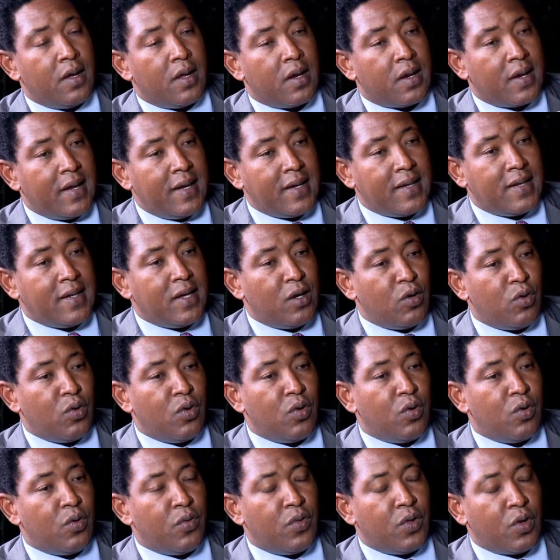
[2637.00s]
Right now,
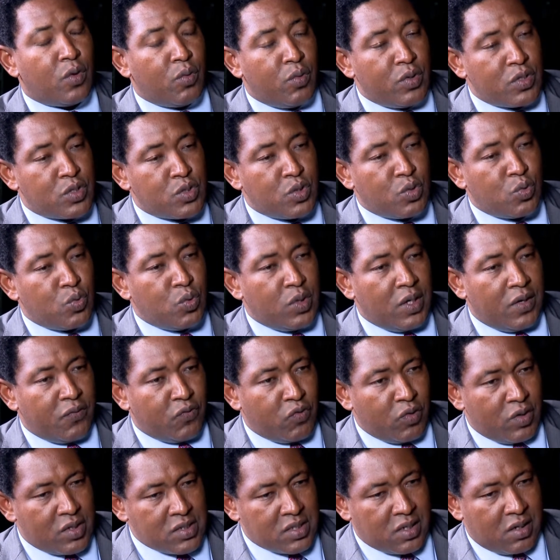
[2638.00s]
the question we have
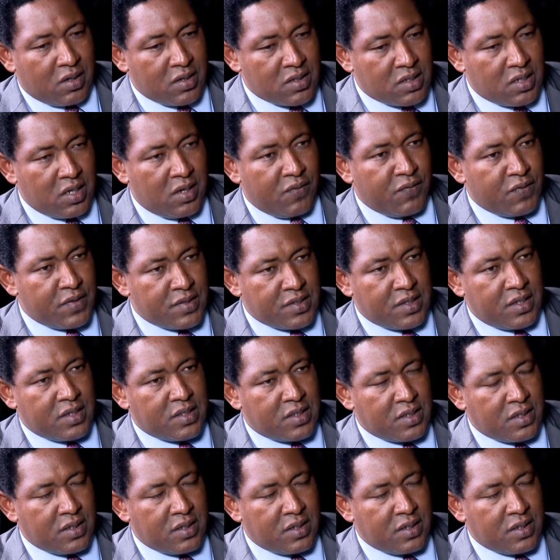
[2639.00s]
to ask ourselves is this.